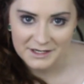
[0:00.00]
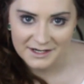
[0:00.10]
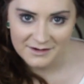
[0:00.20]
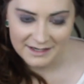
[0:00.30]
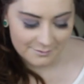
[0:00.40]
on
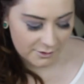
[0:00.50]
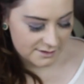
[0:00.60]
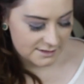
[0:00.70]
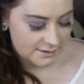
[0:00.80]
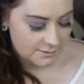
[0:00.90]
now, and I'm going
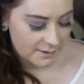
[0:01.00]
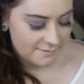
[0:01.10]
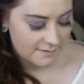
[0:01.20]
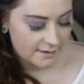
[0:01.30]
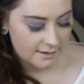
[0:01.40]
to use a
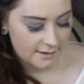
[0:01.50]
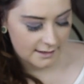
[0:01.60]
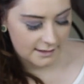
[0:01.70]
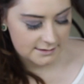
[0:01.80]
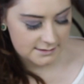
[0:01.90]
wet finger
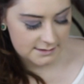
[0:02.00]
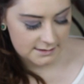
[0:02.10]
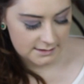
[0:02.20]
and